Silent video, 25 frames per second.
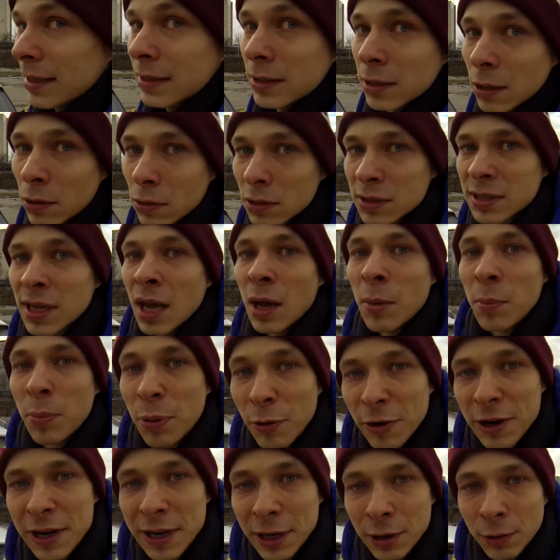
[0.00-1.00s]
looks
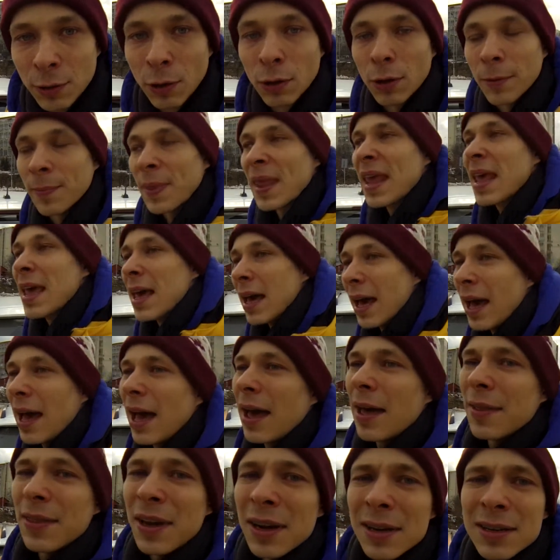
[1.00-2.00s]
pretty cool.
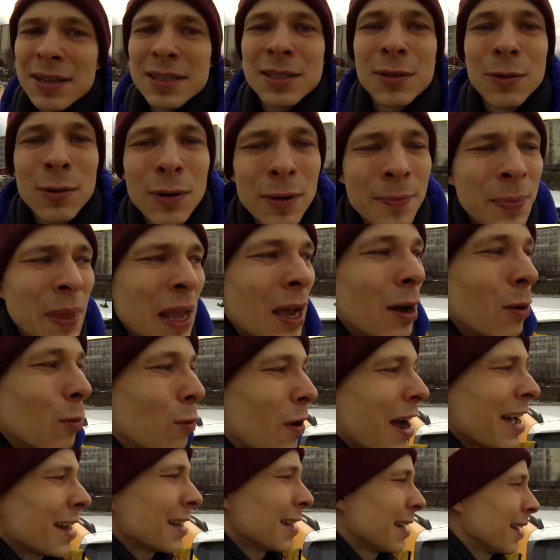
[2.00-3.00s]
There is
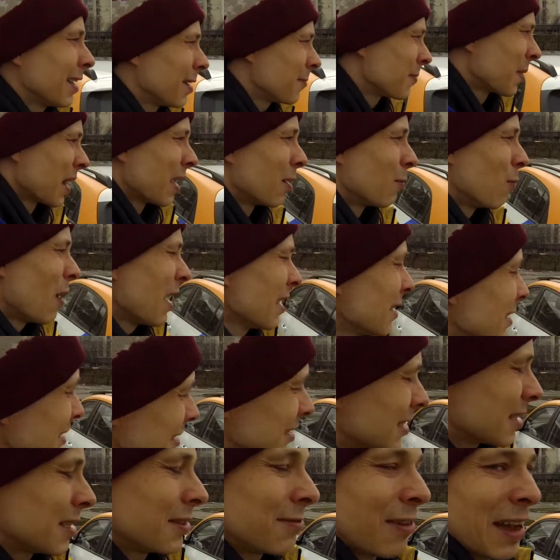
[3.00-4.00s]
one
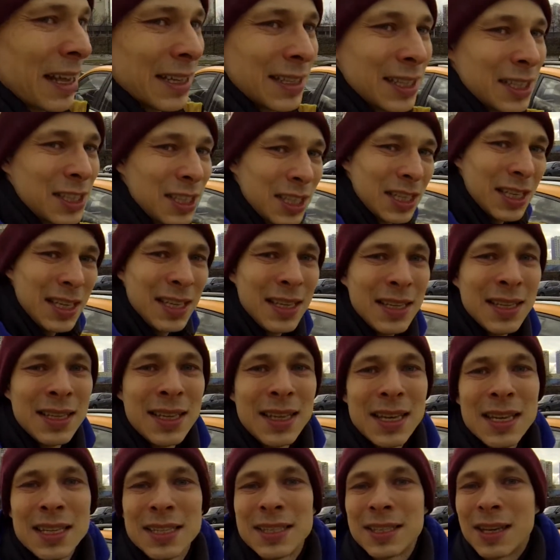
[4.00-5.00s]
disadvantage in
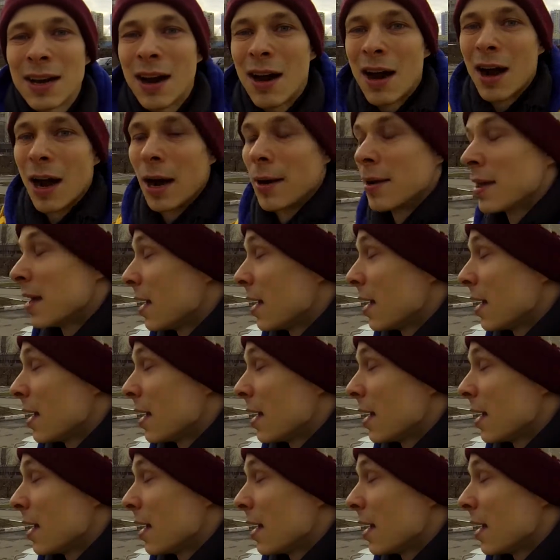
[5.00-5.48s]
this car.